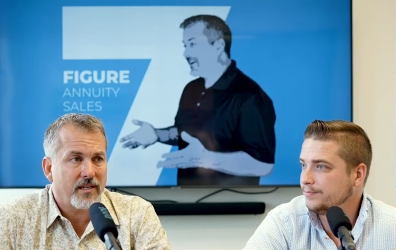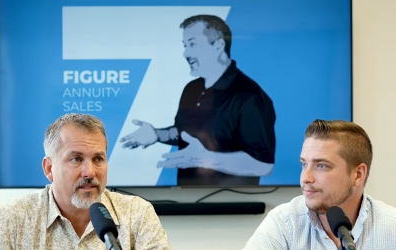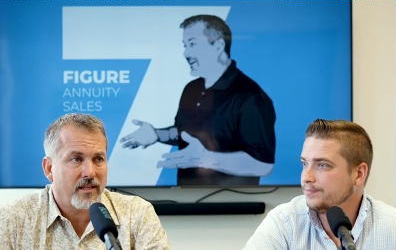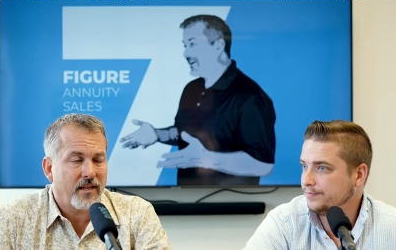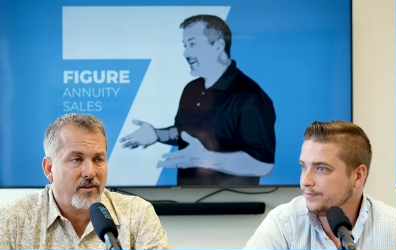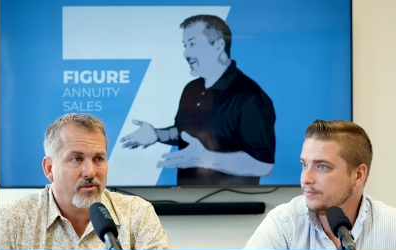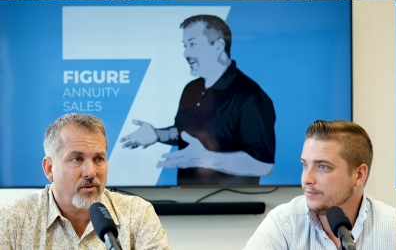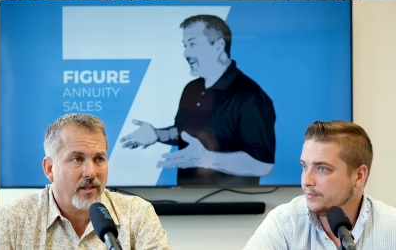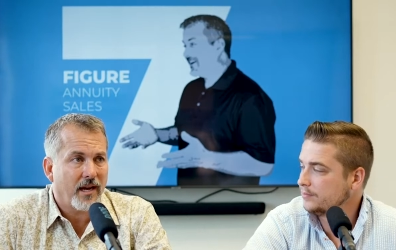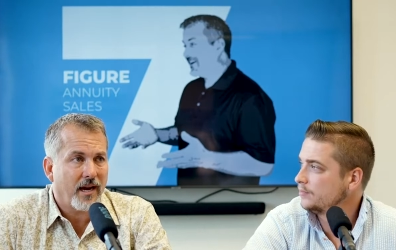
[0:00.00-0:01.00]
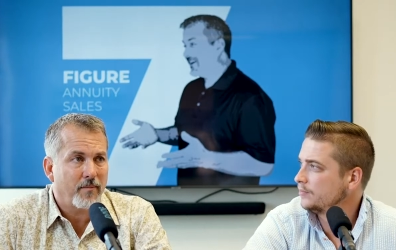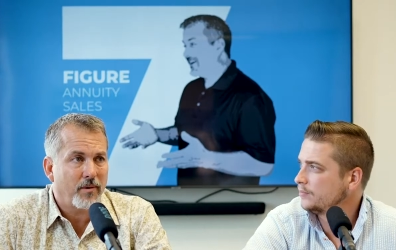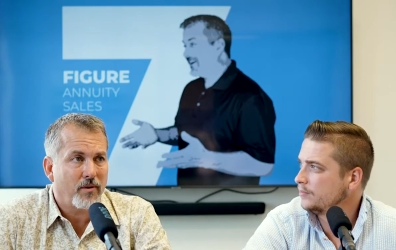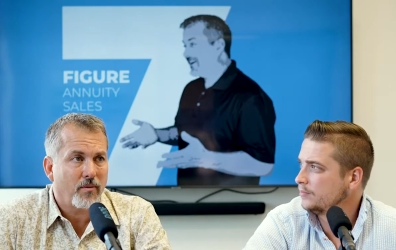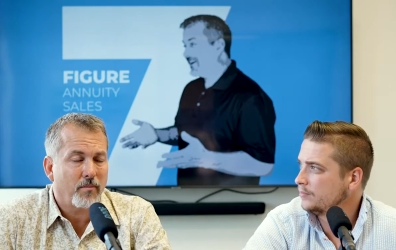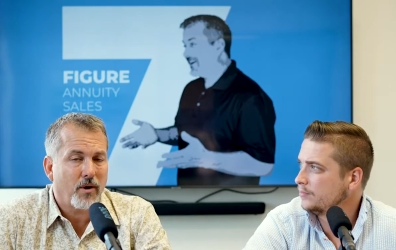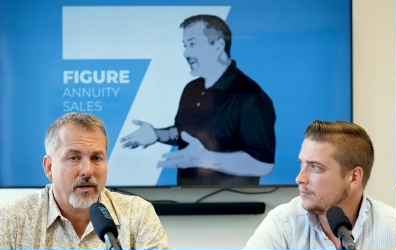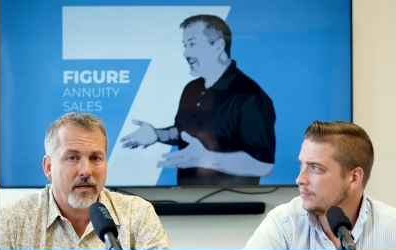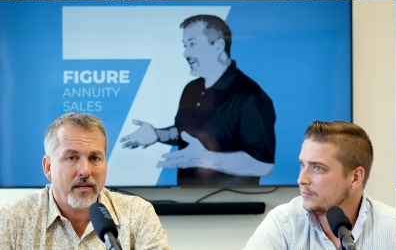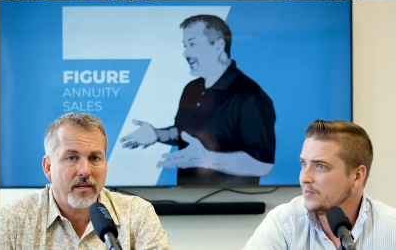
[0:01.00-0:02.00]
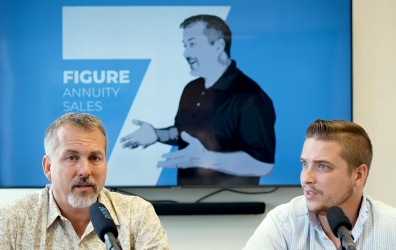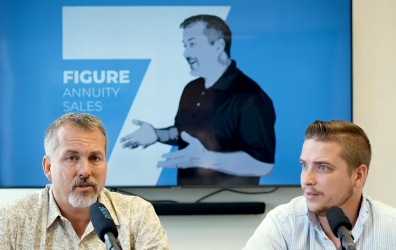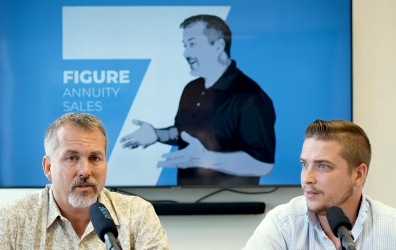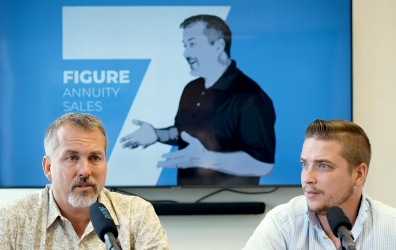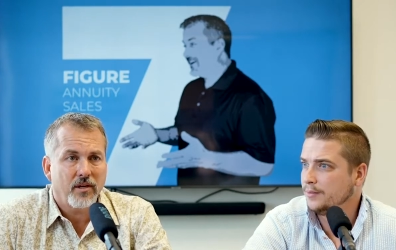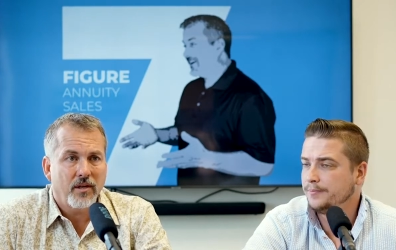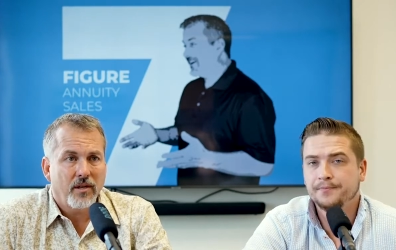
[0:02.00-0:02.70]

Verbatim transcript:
Speaker 1: things in the industry that happen, or market conditions.